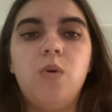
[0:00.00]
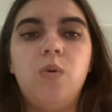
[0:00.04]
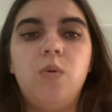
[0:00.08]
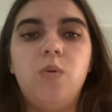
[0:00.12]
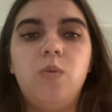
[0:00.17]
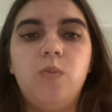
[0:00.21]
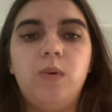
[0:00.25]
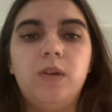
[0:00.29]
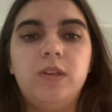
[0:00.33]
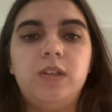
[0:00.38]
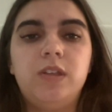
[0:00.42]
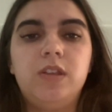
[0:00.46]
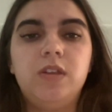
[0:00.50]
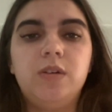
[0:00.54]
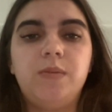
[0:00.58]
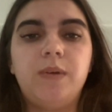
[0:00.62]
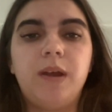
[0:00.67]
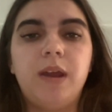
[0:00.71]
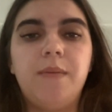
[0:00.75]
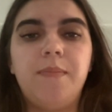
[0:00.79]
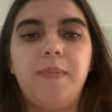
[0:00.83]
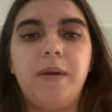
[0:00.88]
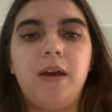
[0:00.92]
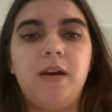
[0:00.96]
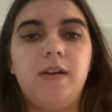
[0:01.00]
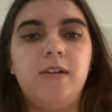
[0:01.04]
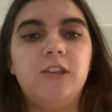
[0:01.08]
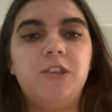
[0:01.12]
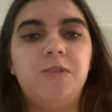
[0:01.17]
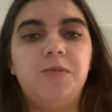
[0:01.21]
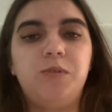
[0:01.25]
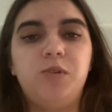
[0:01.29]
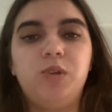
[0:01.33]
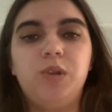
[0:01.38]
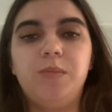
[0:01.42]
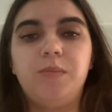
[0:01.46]
What's the right balance
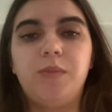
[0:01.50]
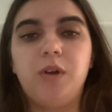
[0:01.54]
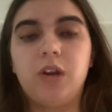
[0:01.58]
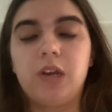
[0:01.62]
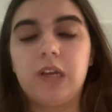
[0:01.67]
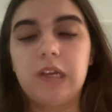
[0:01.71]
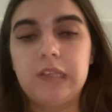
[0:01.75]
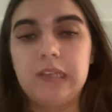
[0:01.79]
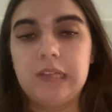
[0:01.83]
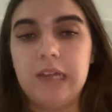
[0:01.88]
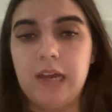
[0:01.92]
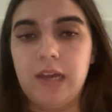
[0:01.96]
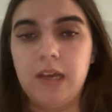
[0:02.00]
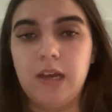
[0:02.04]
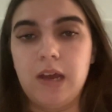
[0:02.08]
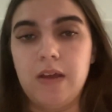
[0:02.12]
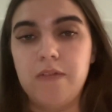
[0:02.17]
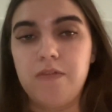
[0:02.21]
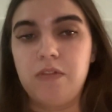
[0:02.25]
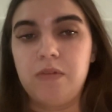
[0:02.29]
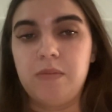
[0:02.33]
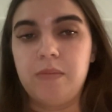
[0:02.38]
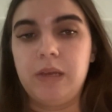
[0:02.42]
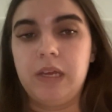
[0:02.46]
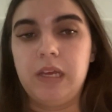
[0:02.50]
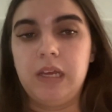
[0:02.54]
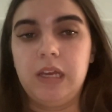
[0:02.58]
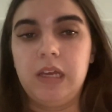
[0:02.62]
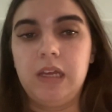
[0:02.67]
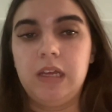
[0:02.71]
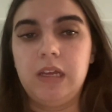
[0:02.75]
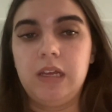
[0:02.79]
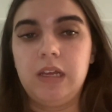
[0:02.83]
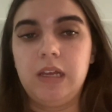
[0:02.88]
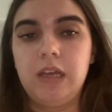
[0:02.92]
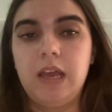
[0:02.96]
between markets and
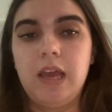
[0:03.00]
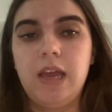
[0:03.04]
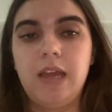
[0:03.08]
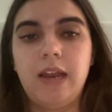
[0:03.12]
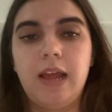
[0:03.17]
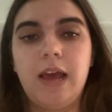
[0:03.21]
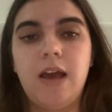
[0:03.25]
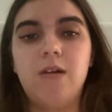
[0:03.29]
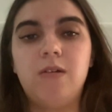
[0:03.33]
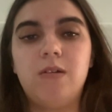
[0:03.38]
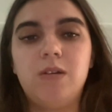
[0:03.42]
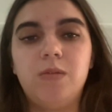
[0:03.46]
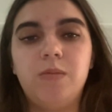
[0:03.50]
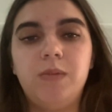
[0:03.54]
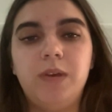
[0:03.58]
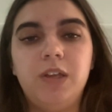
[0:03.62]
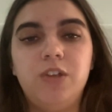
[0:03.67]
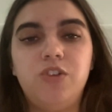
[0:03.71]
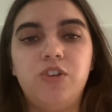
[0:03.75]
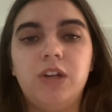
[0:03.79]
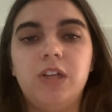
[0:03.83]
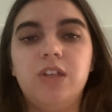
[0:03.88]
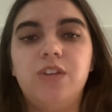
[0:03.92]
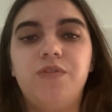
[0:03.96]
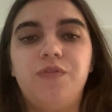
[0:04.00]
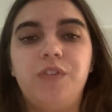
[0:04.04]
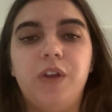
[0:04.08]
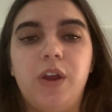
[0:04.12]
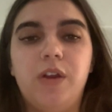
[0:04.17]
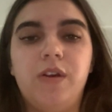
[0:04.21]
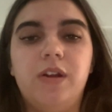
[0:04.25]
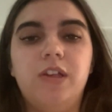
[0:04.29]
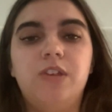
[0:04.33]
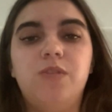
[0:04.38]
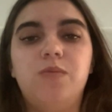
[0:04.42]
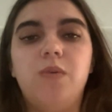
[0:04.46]
government? And how can we address
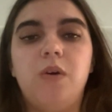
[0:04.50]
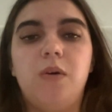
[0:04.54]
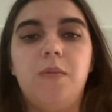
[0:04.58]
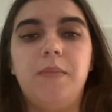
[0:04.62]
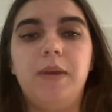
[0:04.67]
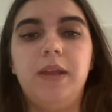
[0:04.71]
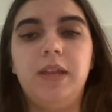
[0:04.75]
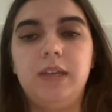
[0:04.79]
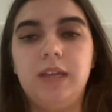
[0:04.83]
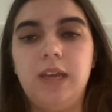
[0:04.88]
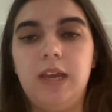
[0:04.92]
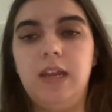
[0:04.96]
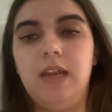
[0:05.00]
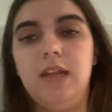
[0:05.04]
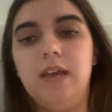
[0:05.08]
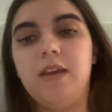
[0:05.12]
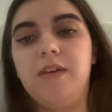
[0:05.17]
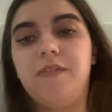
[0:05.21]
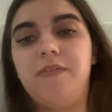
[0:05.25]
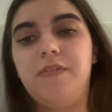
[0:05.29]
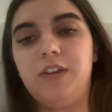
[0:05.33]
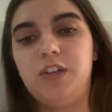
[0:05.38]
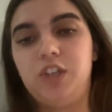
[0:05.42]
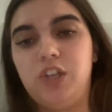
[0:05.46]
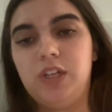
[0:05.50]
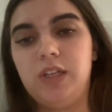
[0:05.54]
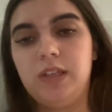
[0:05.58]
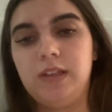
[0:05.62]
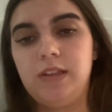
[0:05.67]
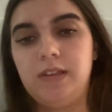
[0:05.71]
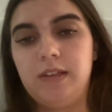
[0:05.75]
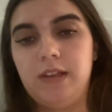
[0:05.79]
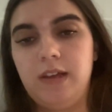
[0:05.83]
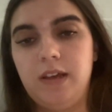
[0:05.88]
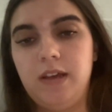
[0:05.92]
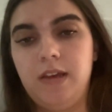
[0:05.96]
fairness while maintaining
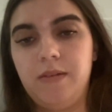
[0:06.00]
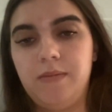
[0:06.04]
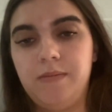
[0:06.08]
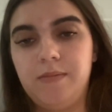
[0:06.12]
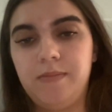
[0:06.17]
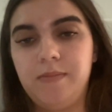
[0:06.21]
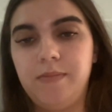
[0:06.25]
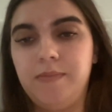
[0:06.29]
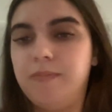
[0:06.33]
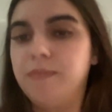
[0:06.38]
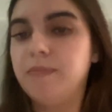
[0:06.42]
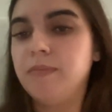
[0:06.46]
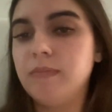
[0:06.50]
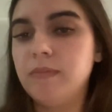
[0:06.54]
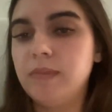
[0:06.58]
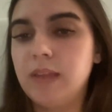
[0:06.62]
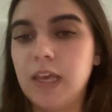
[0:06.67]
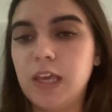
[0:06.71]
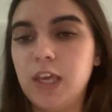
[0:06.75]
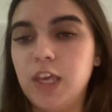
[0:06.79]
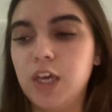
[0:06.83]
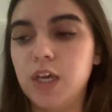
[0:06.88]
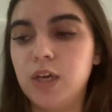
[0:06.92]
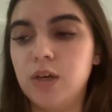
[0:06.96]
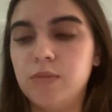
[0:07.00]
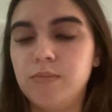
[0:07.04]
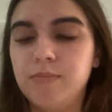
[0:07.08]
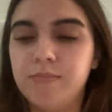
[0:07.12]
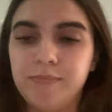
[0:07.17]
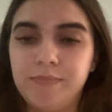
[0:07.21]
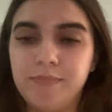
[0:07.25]
efficiency? Thank you.